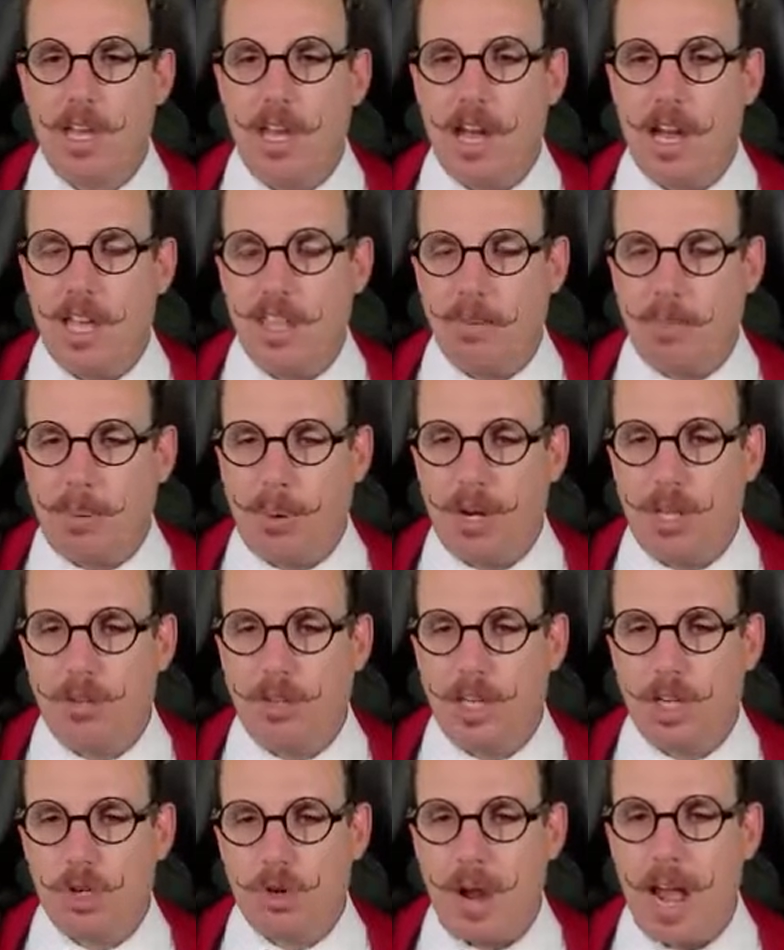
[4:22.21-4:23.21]
The
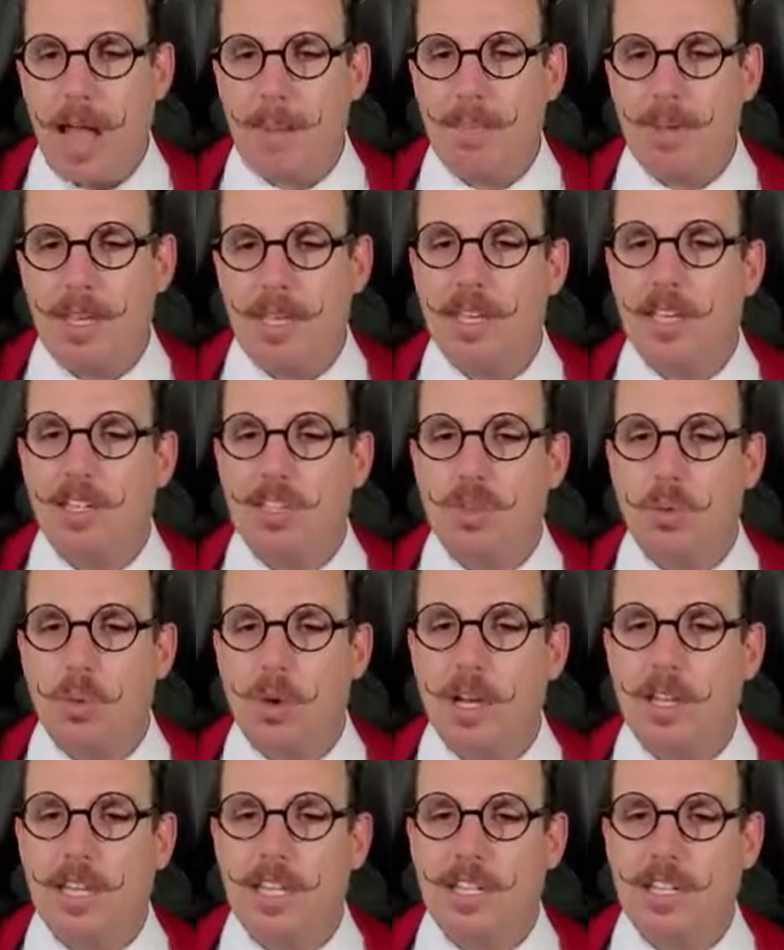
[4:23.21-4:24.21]
prickly trap is the
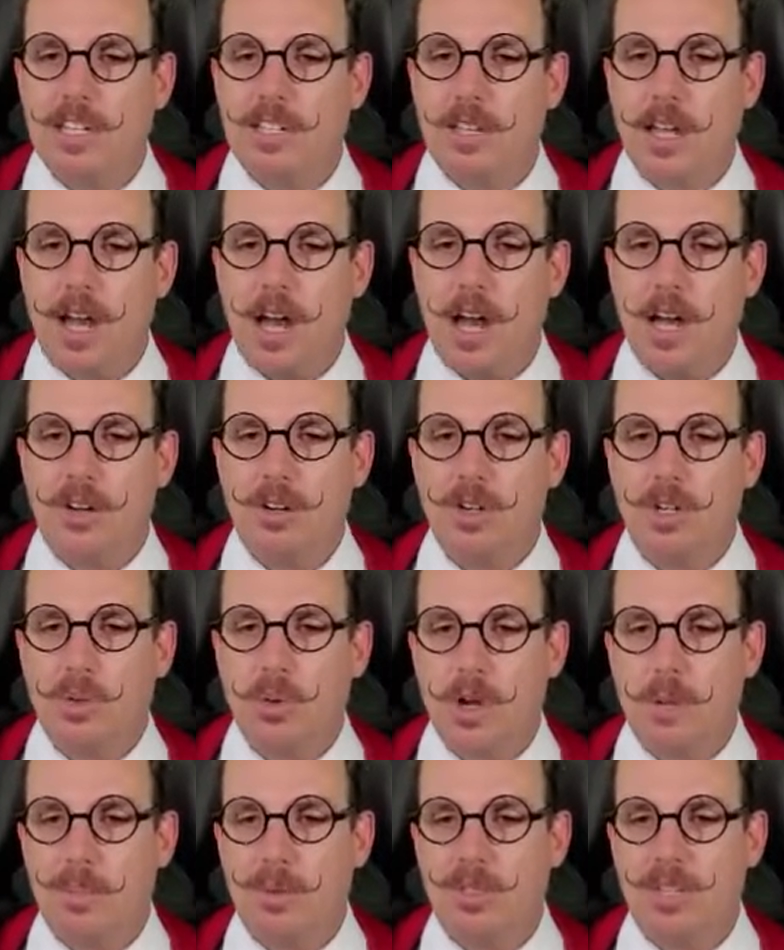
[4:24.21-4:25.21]
one. It does
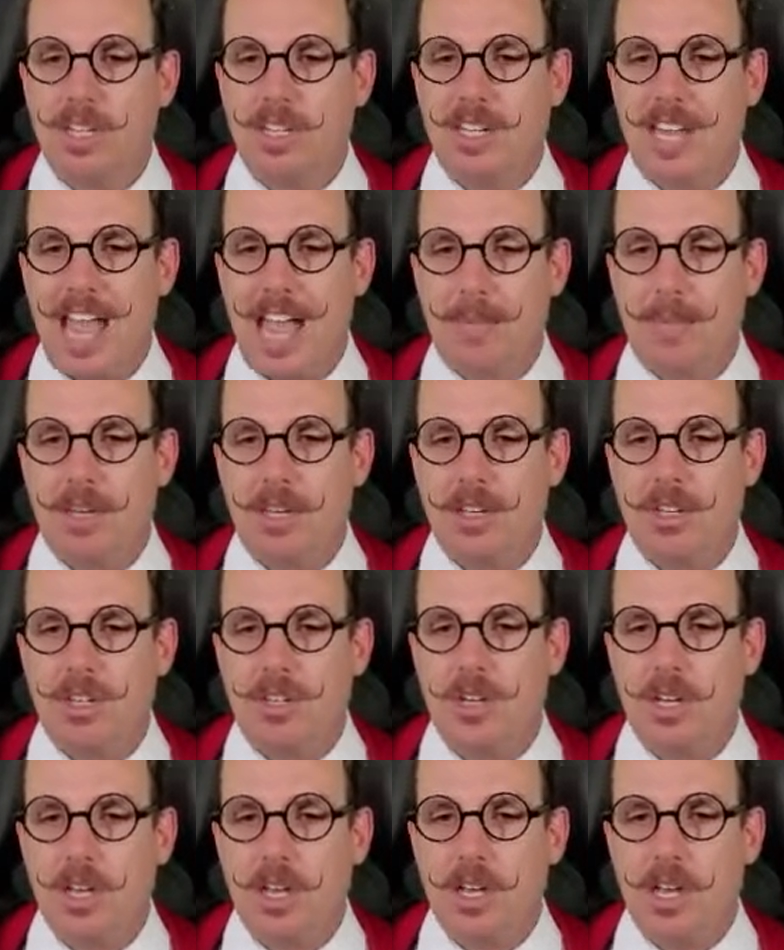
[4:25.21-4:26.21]
120%
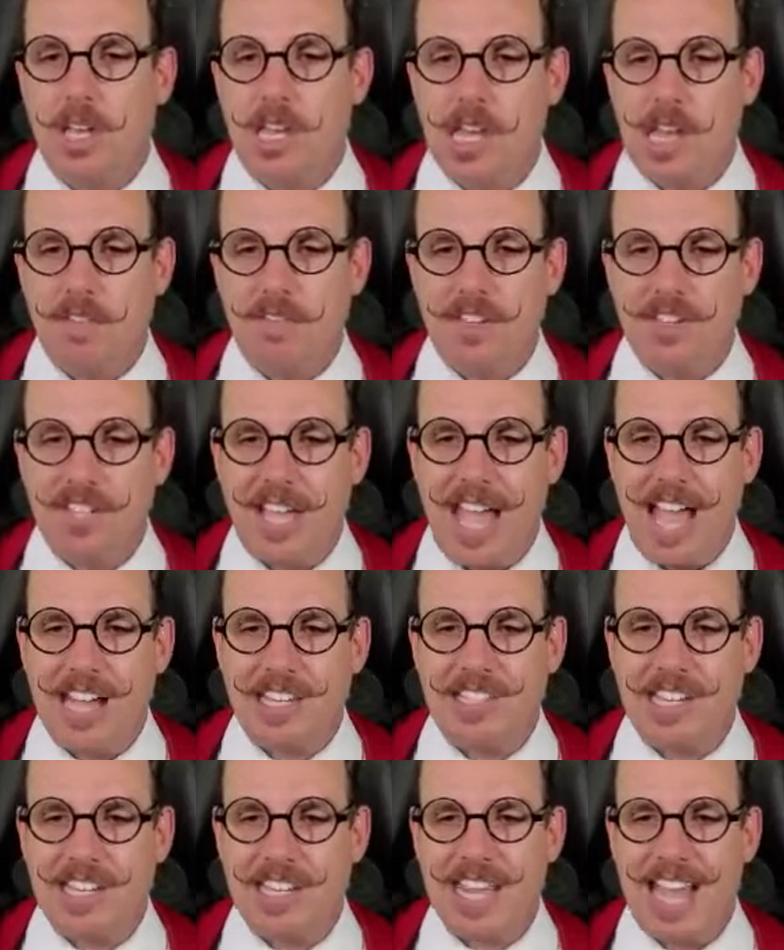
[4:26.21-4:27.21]
damage if this
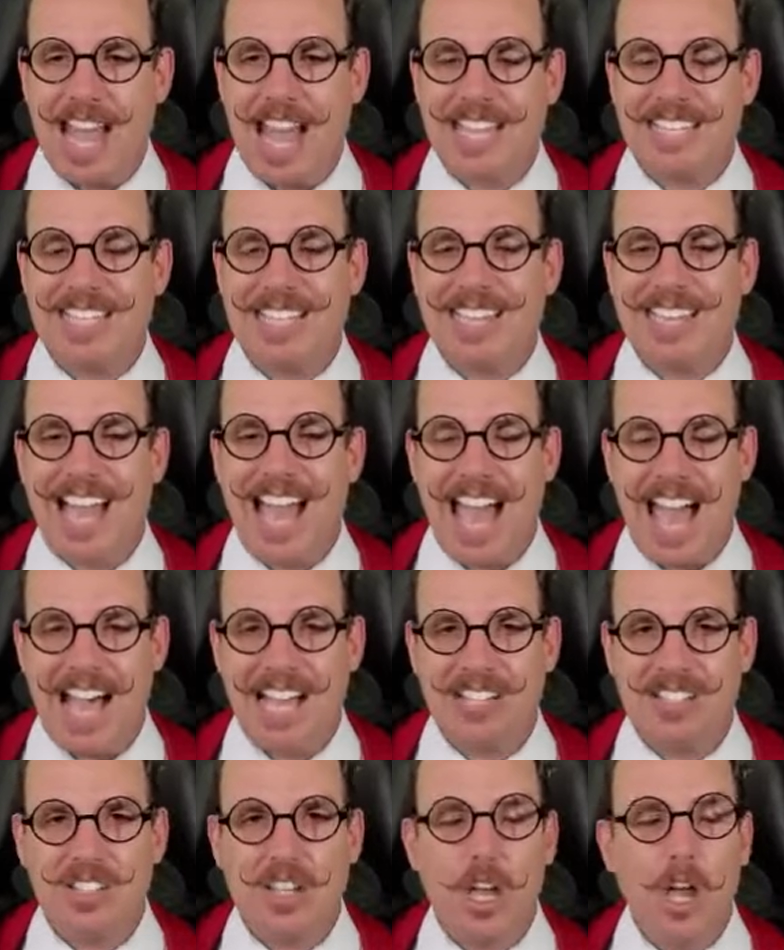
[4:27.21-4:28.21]
Axie attacks
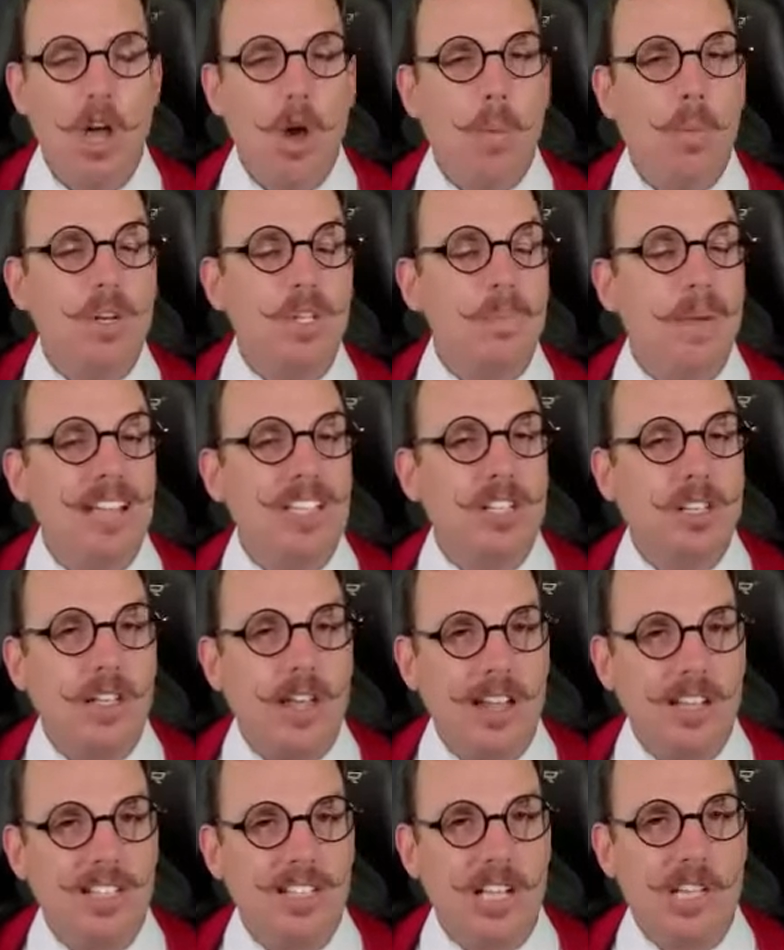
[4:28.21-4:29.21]
last, which makes a
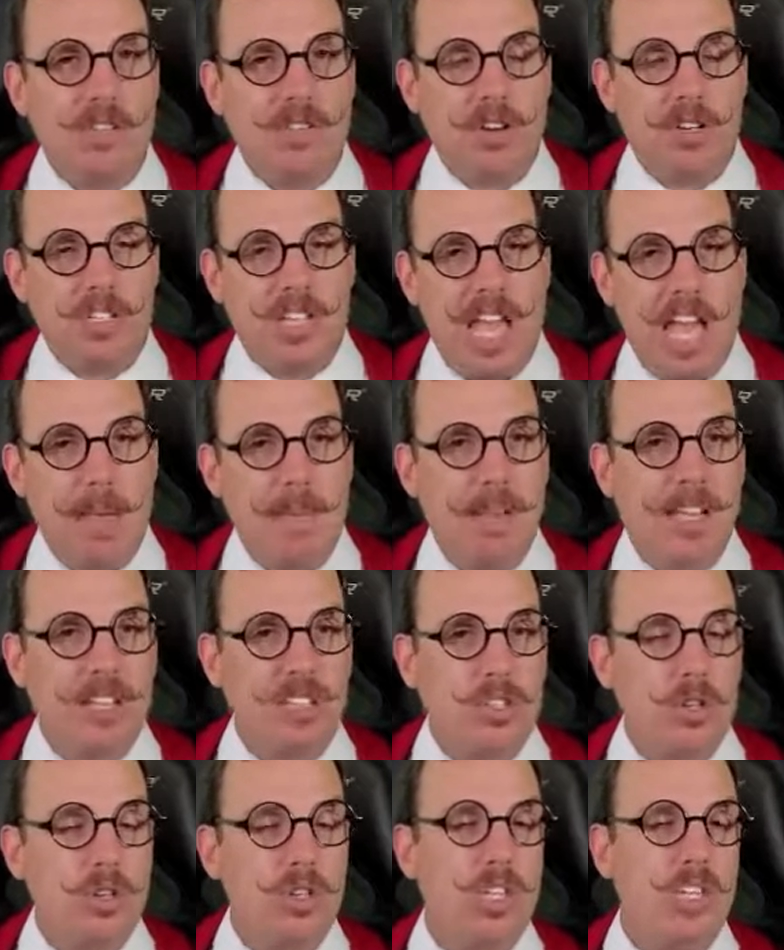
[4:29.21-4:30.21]
lot of sense for a tank,
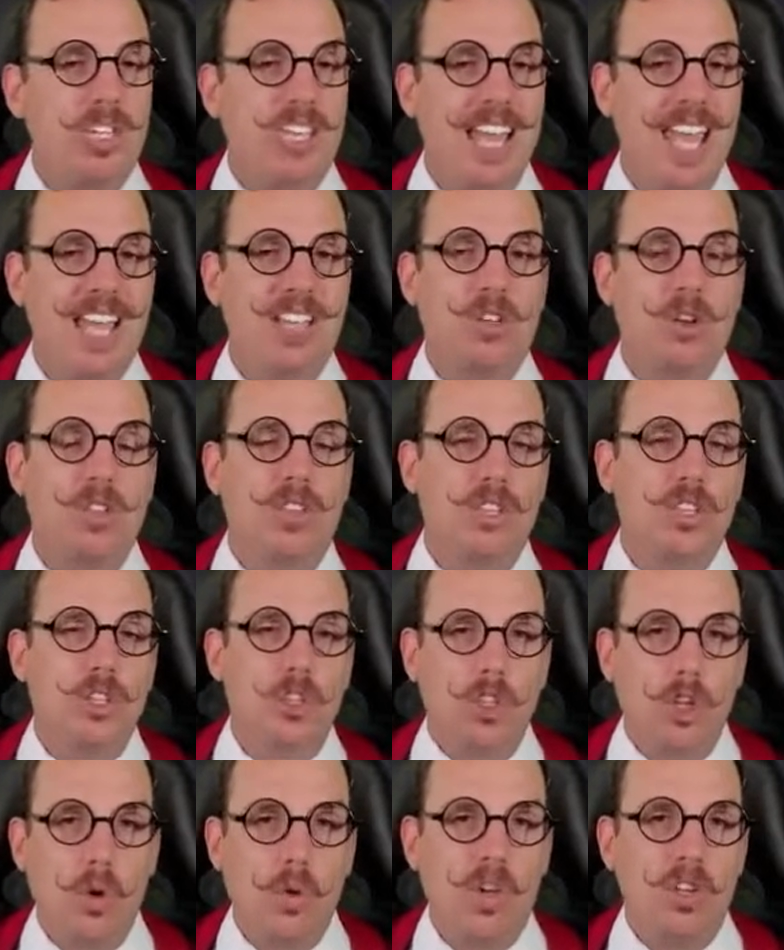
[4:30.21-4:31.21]
because usually the tanks are the
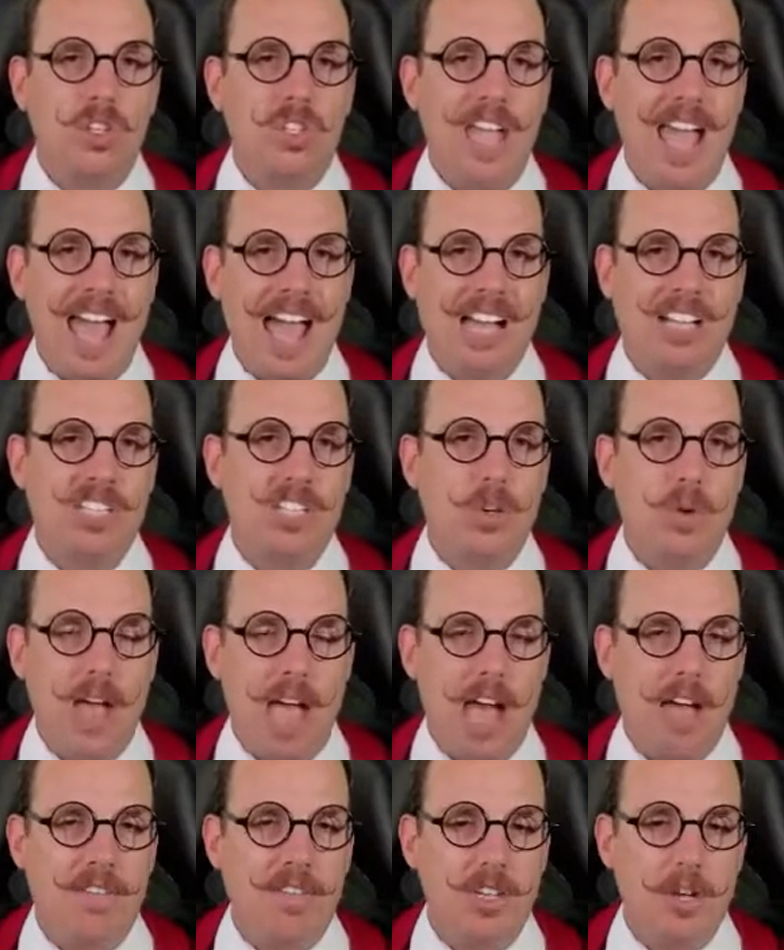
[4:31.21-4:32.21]
slowest Axie you
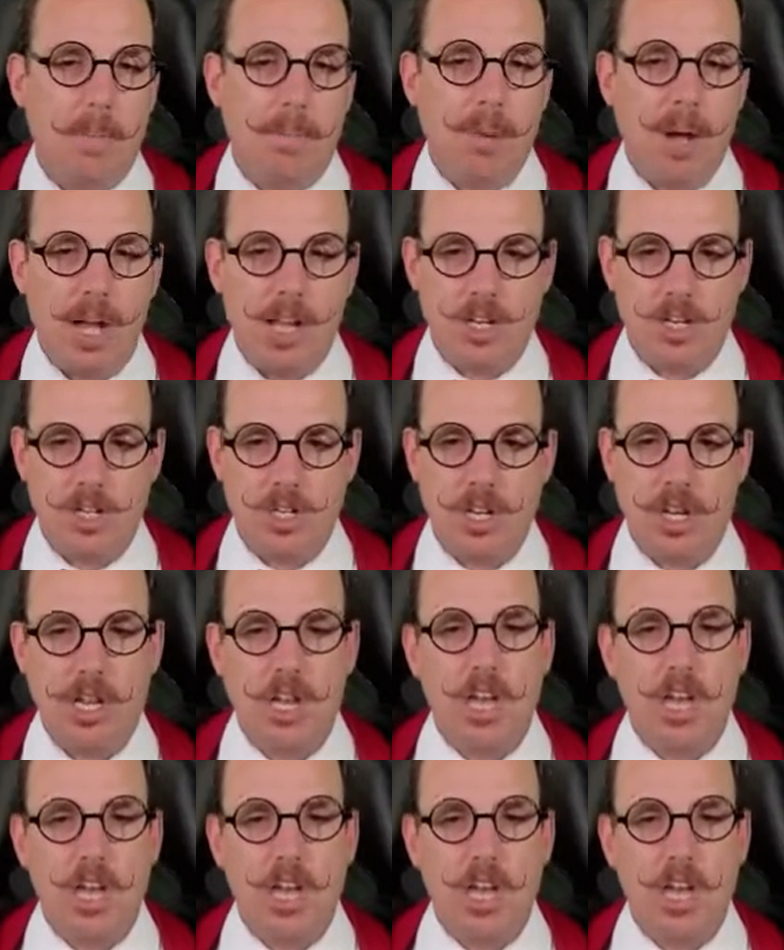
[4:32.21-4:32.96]
have in your bunch.